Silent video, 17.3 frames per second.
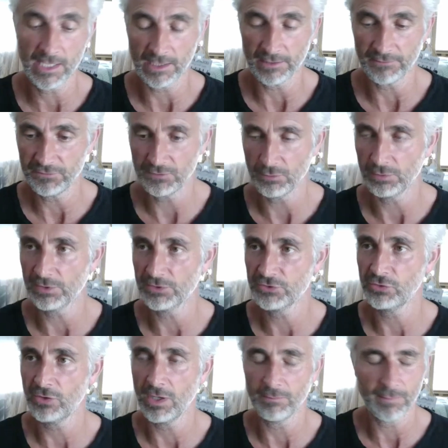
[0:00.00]
if you want to
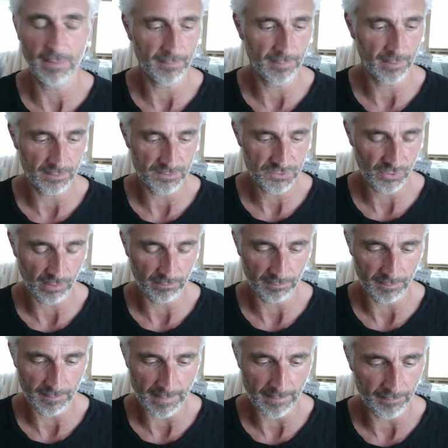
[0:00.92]
try and remember, try and
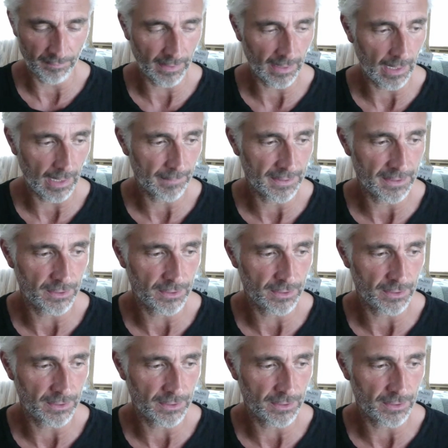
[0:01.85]
remember it. I mean,